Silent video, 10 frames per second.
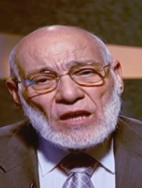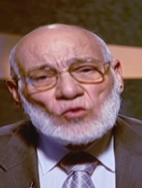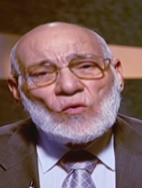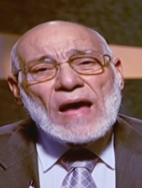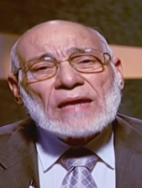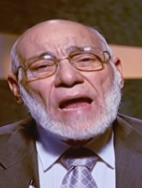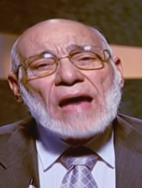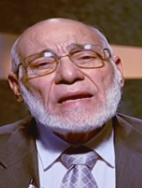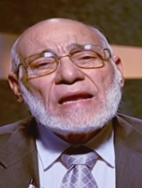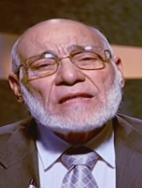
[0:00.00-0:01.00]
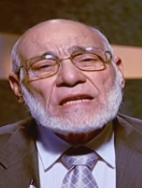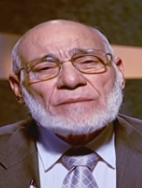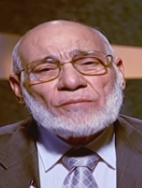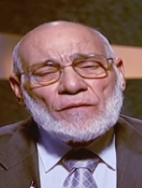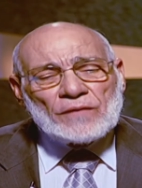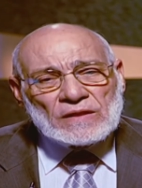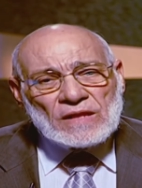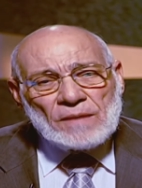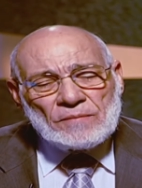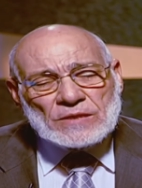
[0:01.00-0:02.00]
to an unlettered prophet
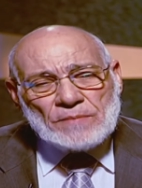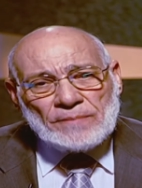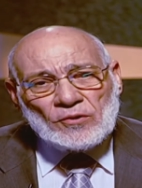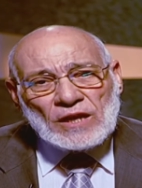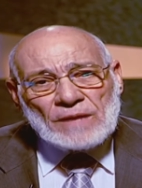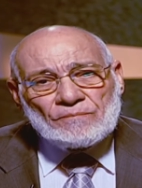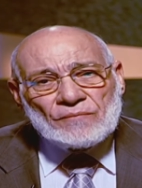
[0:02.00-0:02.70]
peace be upon him,